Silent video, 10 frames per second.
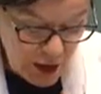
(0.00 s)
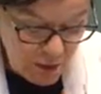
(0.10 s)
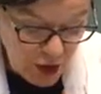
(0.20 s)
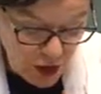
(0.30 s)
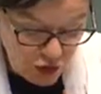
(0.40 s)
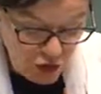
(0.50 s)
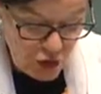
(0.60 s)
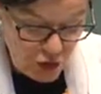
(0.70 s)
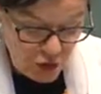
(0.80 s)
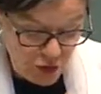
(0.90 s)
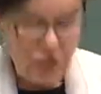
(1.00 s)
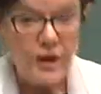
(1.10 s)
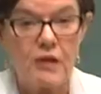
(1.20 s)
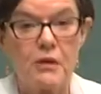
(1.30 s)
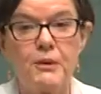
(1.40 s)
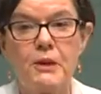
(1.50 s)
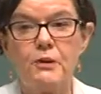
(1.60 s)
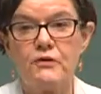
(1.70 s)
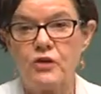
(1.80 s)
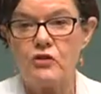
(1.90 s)
But I too want to thank the
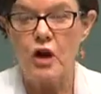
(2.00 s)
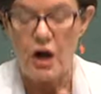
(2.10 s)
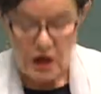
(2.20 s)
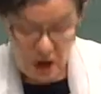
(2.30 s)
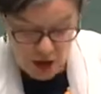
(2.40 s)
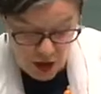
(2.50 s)
people of Indi.